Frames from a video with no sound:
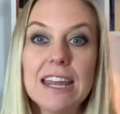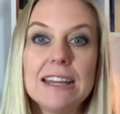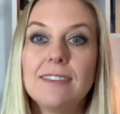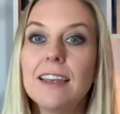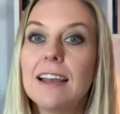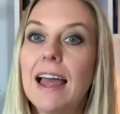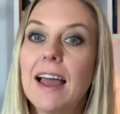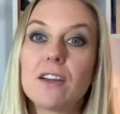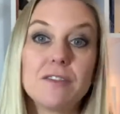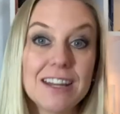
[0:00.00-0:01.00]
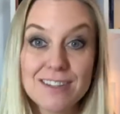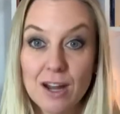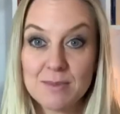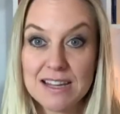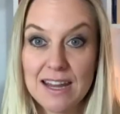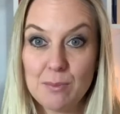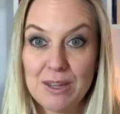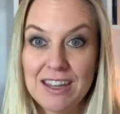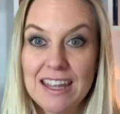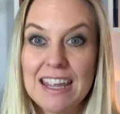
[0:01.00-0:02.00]
Is it lack of daytime sleep?
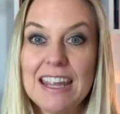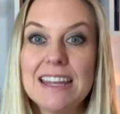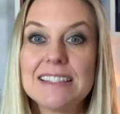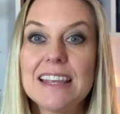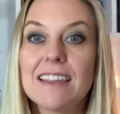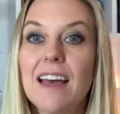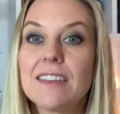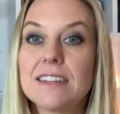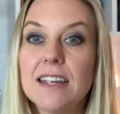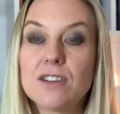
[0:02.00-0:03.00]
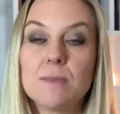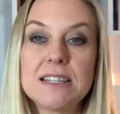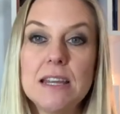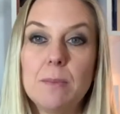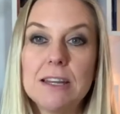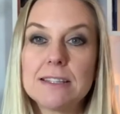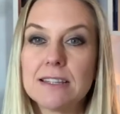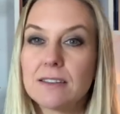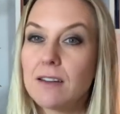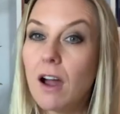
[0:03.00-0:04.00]
Is it that the daytime sleep
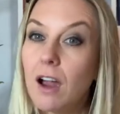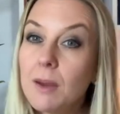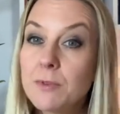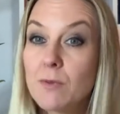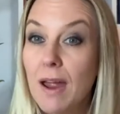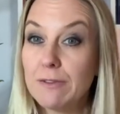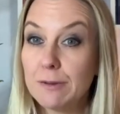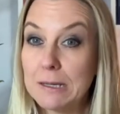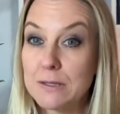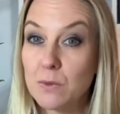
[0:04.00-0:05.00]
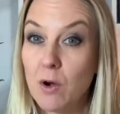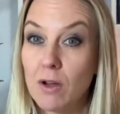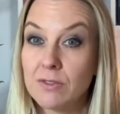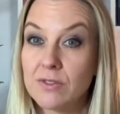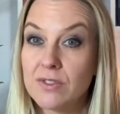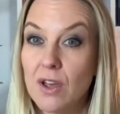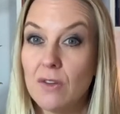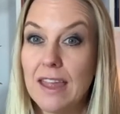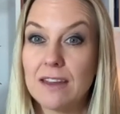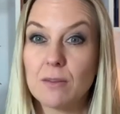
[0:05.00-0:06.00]
isn't timed right for your little one,
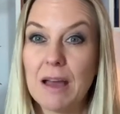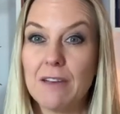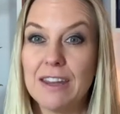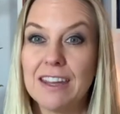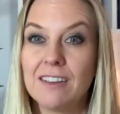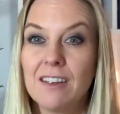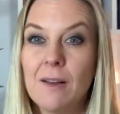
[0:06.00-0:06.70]
so they end up having